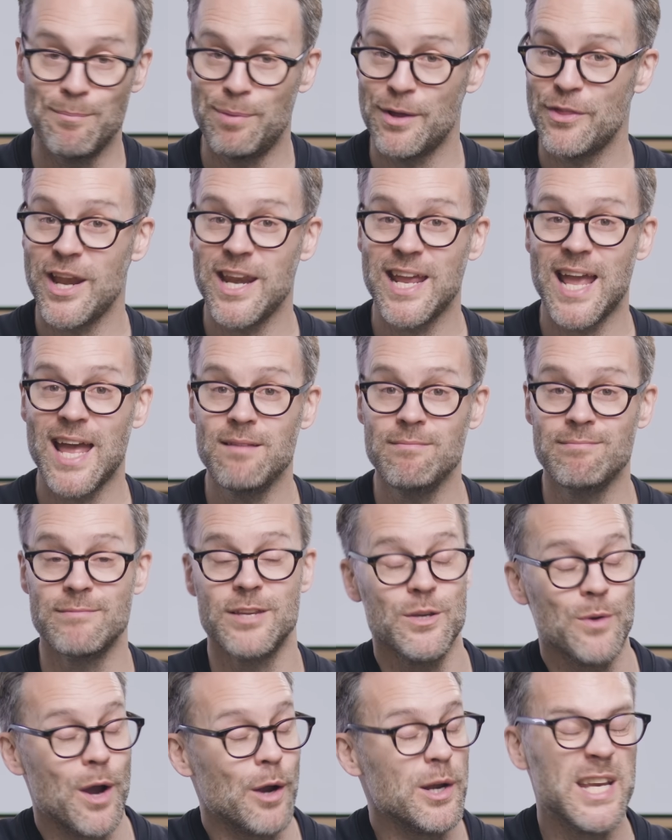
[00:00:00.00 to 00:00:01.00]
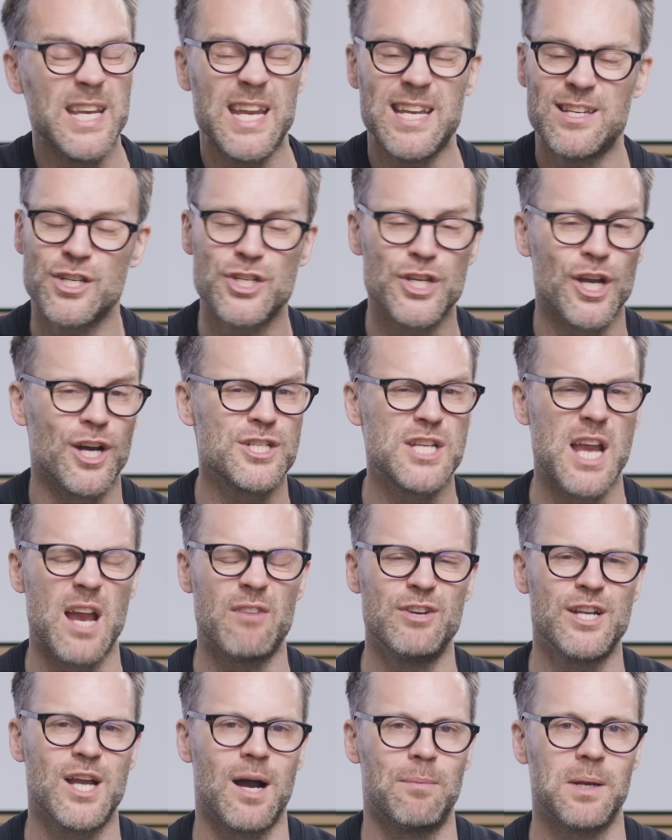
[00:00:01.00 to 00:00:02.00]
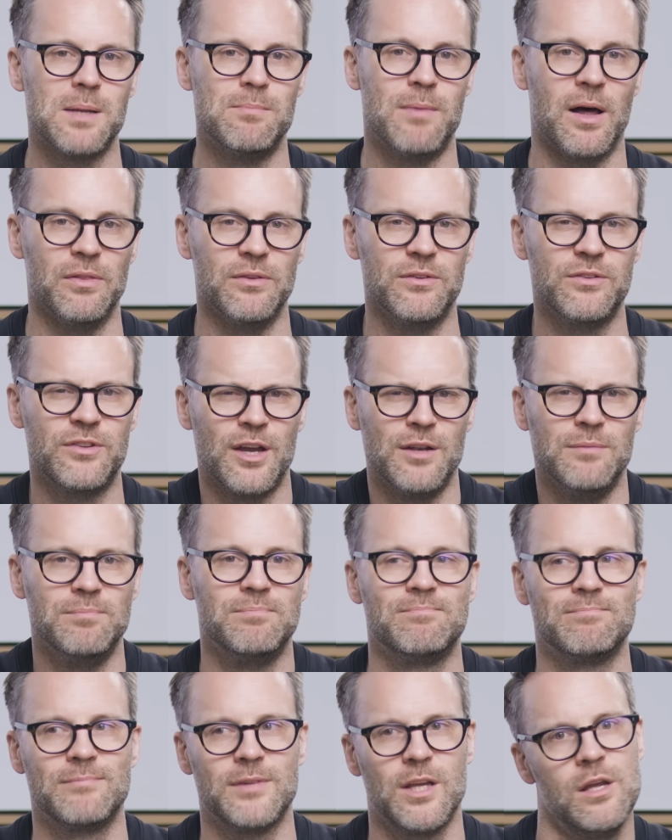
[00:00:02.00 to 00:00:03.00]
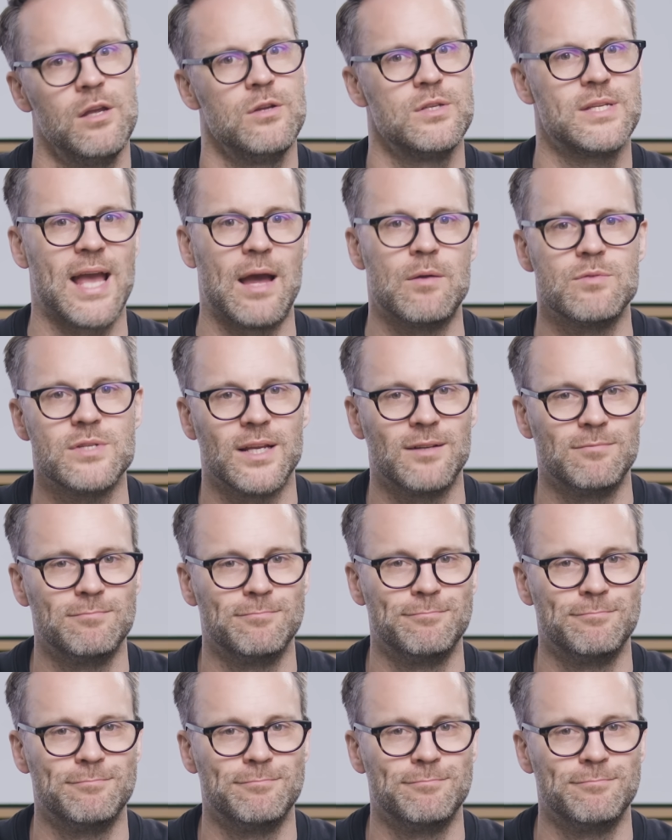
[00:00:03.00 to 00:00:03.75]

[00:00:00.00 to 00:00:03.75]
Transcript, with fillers: But then again, you only need to charge it every couple of months, so who's counting?